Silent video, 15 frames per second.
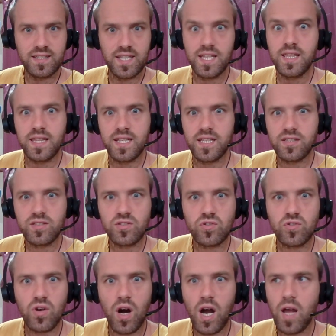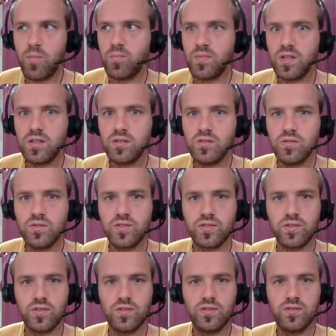in this crime
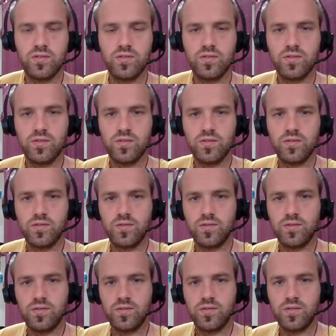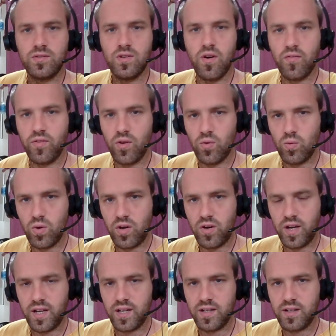also of not
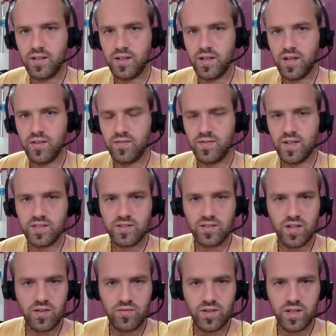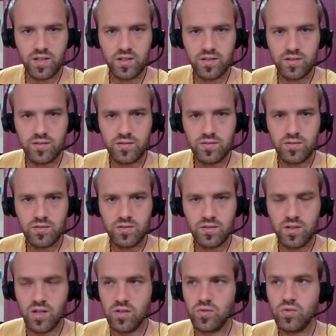wearing a face covering.
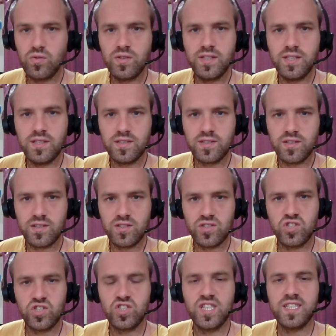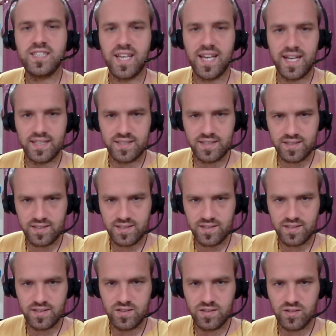And all these shitheads,
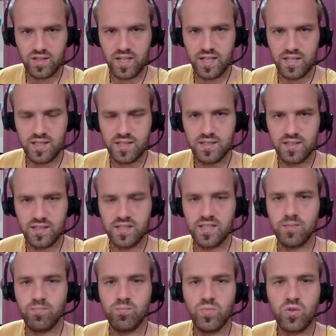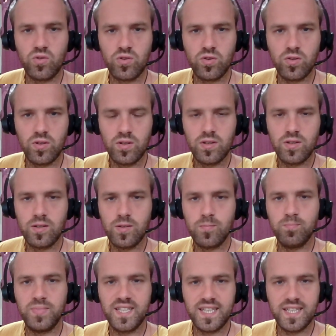okay, these immoral
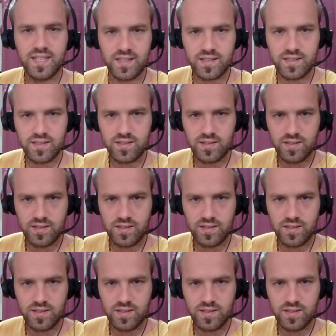beings,